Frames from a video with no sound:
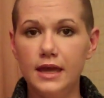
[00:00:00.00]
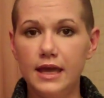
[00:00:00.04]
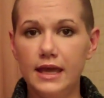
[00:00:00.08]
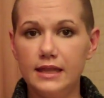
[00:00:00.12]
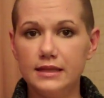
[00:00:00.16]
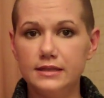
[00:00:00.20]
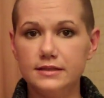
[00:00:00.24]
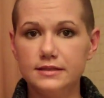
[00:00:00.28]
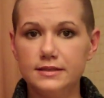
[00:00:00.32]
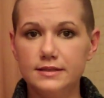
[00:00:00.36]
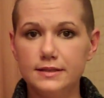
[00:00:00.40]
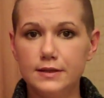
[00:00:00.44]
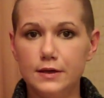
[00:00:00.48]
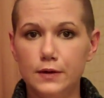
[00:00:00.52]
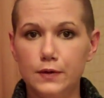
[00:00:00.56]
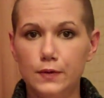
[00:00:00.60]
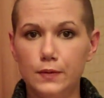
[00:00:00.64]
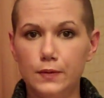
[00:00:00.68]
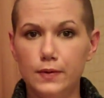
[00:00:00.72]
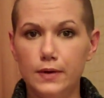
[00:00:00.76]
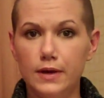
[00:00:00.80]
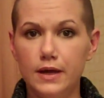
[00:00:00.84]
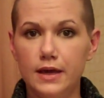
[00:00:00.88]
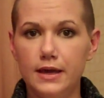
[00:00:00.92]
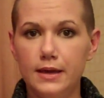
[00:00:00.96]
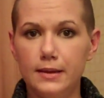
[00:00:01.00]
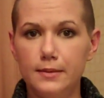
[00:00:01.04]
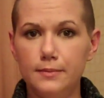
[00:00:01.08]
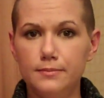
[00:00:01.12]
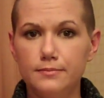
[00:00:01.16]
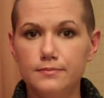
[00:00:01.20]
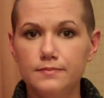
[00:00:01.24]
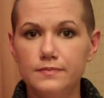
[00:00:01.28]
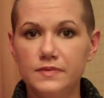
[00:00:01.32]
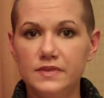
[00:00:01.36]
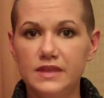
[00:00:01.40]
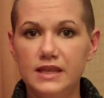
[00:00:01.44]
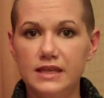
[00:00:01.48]
And so
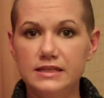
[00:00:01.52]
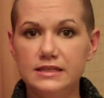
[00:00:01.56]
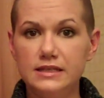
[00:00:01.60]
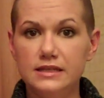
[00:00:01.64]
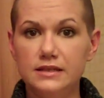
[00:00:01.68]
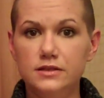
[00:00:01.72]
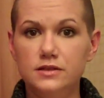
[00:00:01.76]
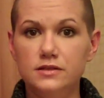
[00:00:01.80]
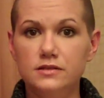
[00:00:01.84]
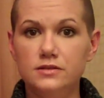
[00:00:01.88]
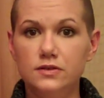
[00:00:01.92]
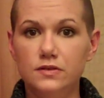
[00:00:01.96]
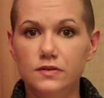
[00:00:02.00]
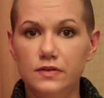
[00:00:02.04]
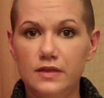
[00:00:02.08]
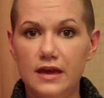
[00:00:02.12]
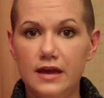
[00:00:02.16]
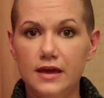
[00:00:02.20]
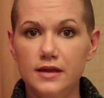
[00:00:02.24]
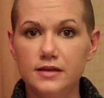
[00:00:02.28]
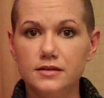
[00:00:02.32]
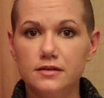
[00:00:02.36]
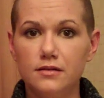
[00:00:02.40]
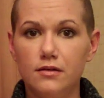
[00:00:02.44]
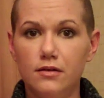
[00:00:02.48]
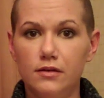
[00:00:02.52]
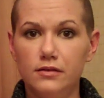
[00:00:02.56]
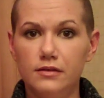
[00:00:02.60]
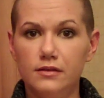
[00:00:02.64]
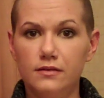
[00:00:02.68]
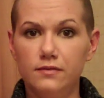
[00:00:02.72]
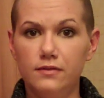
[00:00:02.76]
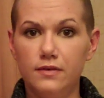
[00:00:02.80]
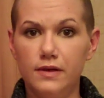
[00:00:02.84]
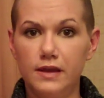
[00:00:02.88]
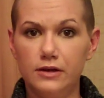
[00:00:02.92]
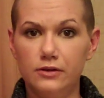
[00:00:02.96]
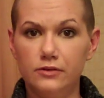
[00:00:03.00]
they did do that on
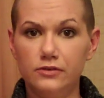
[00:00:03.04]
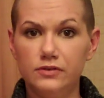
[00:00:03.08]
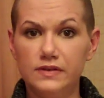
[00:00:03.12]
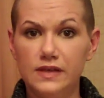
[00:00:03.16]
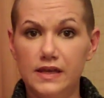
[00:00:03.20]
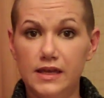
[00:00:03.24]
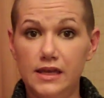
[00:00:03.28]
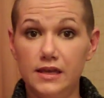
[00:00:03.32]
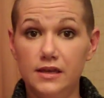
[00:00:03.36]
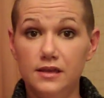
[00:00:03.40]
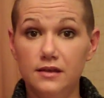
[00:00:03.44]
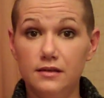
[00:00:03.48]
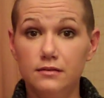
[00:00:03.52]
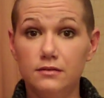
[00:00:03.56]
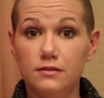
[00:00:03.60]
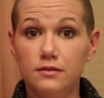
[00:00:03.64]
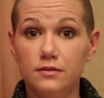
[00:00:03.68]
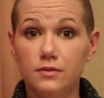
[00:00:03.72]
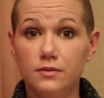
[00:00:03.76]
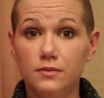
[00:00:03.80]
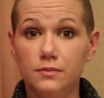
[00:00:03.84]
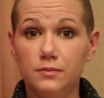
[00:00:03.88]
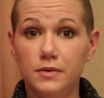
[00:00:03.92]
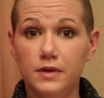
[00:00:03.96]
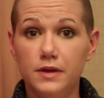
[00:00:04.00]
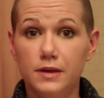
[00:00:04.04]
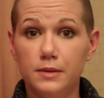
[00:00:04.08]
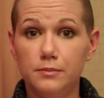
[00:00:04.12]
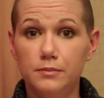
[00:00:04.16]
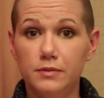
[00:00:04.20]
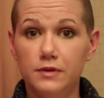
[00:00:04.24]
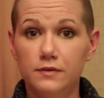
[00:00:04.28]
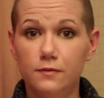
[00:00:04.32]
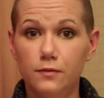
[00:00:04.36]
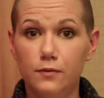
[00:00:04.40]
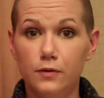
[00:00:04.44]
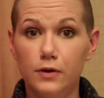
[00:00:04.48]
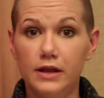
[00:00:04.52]
the final day
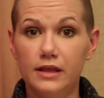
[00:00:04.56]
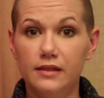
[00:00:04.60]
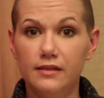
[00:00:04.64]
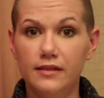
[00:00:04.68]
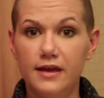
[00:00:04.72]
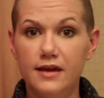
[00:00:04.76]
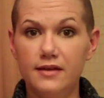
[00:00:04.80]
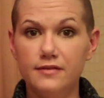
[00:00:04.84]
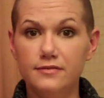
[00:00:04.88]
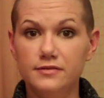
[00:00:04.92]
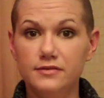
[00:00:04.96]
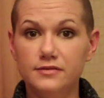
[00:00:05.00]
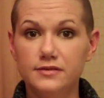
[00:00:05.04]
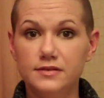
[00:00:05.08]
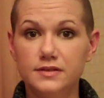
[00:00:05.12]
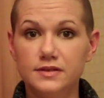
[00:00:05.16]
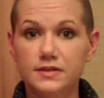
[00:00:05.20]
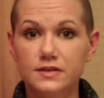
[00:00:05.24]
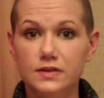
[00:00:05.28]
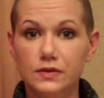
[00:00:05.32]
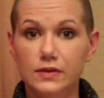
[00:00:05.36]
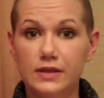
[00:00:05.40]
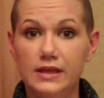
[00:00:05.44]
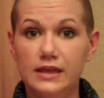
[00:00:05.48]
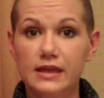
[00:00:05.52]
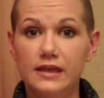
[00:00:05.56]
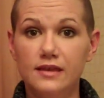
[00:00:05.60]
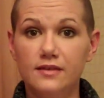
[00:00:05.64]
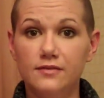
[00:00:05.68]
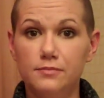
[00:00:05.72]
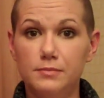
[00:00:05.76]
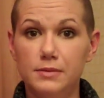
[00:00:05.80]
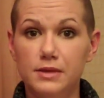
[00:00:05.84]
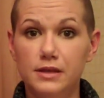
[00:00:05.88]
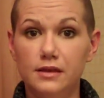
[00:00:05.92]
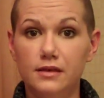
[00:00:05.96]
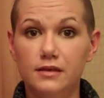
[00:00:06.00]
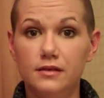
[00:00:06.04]
before I left. So they
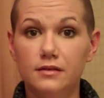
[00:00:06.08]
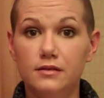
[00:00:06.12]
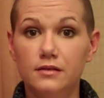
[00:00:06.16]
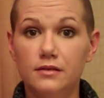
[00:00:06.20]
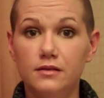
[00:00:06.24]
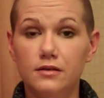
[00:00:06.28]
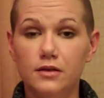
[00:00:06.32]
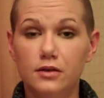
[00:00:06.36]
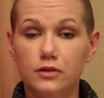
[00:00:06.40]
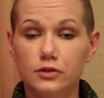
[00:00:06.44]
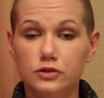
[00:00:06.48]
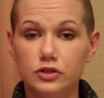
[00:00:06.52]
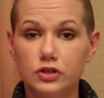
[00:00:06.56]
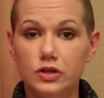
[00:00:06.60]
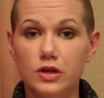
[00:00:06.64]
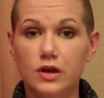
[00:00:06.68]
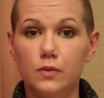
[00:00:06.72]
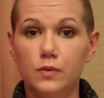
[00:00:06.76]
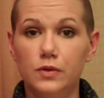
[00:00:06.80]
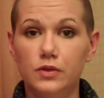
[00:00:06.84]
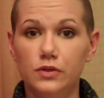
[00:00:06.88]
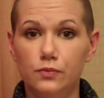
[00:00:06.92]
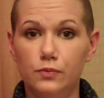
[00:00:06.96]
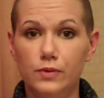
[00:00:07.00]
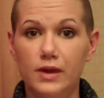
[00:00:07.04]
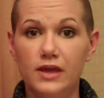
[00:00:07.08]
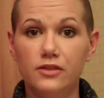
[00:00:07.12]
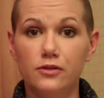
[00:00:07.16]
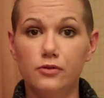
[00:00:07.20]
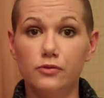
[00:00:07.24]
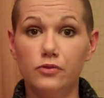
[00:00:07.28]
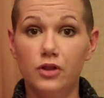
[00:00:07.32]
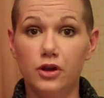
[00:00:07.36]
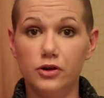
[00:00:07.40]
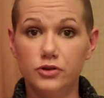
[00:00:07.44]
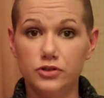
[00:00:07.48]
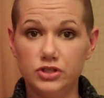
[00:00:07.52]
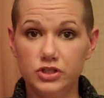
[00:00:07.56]
gave me a shot with a rather
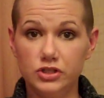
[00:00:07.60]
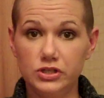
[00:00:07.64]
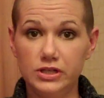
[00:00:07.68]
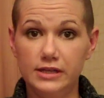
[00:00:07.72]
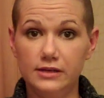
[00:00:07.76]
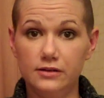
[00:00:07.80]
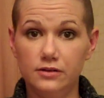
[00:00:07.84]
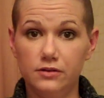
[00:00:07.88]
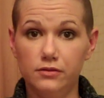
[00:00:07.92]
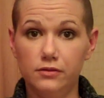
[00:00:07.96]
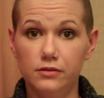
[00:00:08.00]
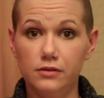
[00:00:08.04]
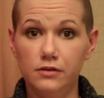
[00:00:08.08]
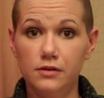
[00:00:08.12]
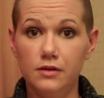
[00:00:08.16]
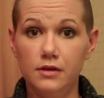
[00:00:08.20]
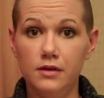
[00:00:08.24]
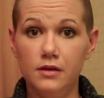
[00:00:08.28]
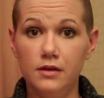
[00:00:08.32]
large needle,